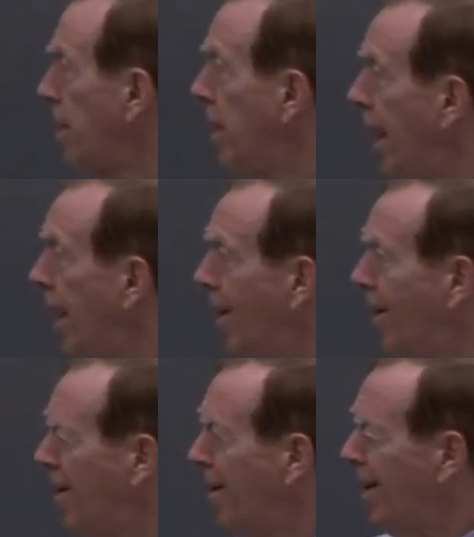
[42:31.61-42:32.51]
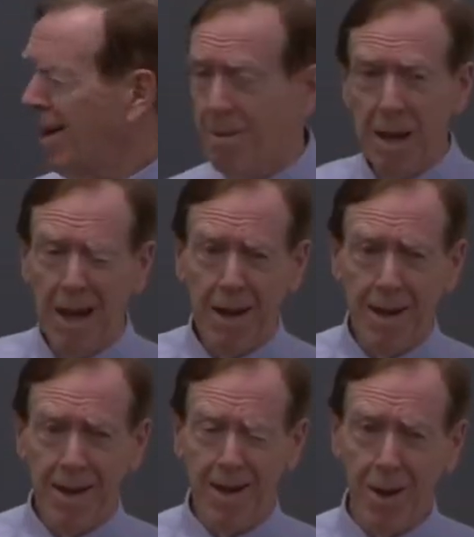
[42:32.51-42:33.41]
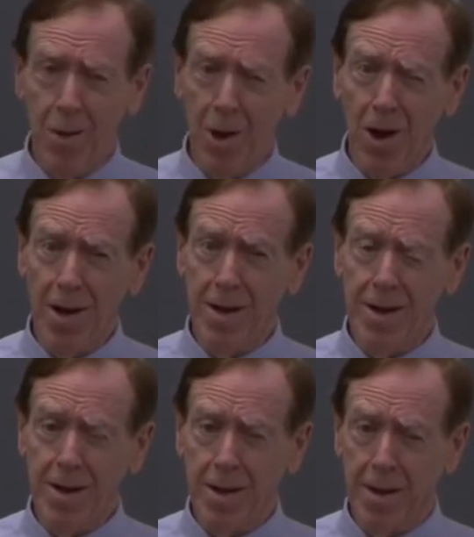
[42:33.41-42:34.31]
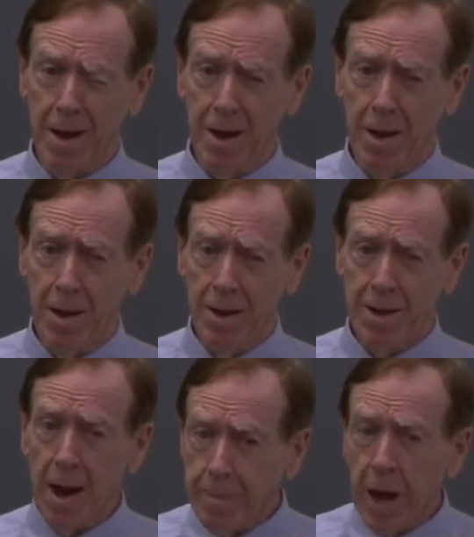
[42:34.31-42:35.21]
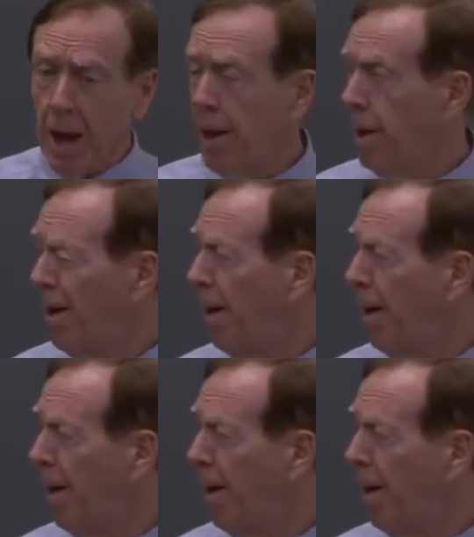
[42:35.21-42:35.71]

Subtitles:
Now let me go on to the top guy.